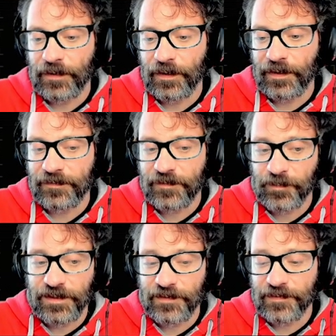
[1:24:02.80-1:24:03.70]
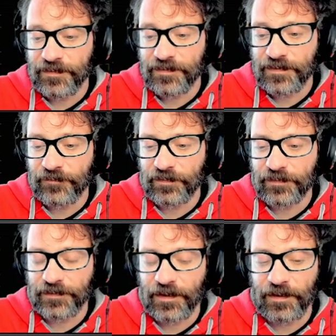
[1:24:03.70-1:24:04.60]
and Spears has 7
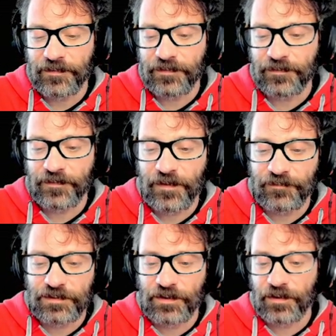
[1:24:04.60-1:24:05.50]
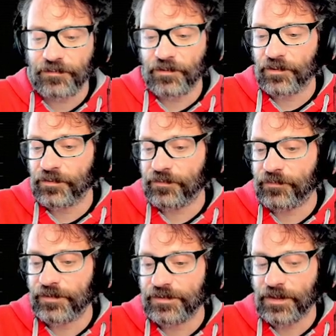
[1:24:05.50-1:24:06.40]
stars, 7 dice rolls
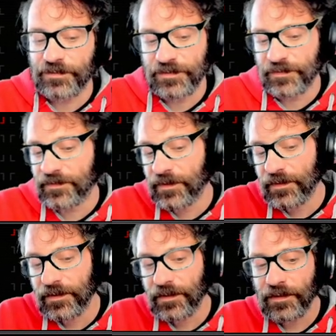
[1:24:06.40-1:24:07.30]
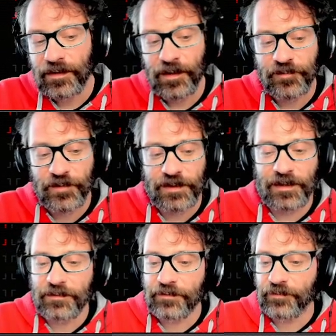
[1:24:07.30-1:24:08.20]
for intelligence. I'm trying to
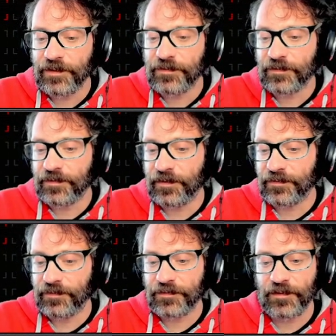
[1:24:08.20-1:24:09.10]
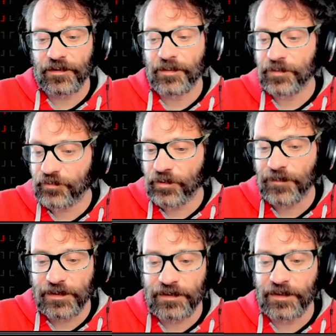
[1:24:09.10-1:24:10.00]
get 3 successes, so I'm going to drop
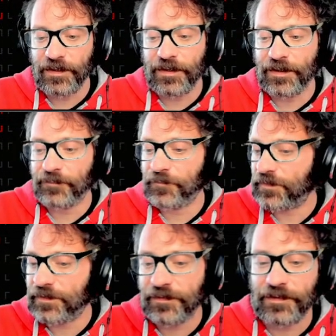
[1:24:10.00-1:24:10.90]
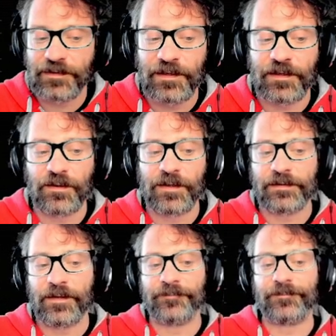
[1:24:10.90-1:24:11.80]
that in there. I'm just going to say yeah, go like
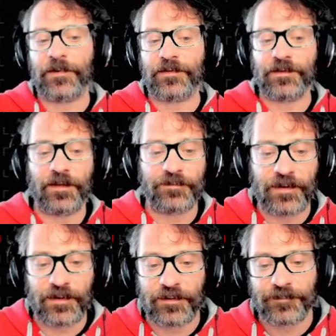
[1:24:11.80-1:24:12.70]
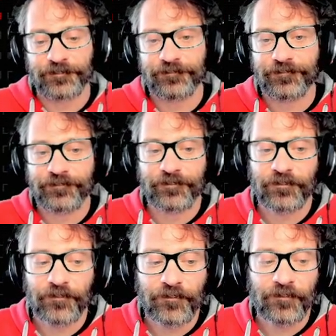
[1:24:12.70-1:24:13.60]
that and start a round.
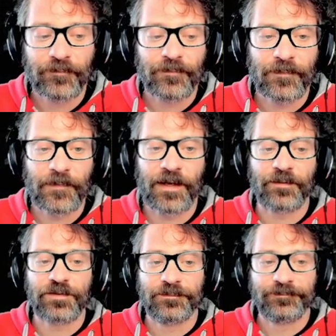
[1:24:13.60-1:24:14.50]
Ouch.